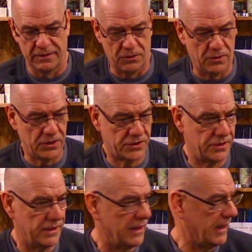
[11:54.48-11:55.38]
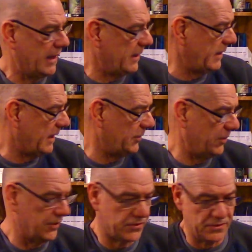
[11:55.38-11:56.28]
question, and I got other
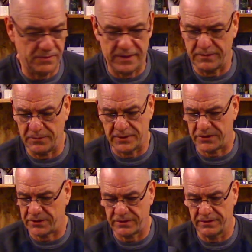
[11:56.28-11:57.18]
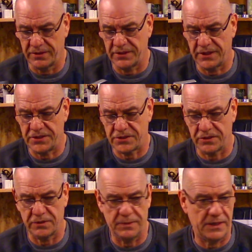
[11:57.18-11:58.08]
instrument, which the
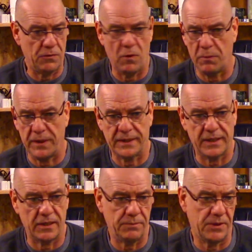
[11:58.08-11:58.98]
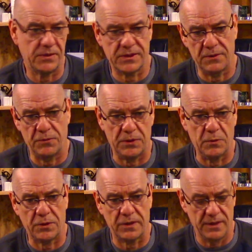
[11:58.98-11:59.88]
digital, but he won't pick that up because they
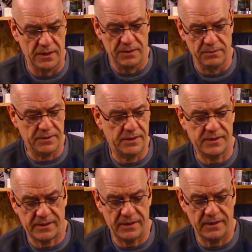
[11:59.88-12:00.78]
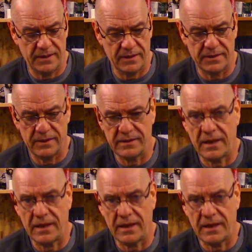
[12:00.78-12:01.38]
work. But this thing here is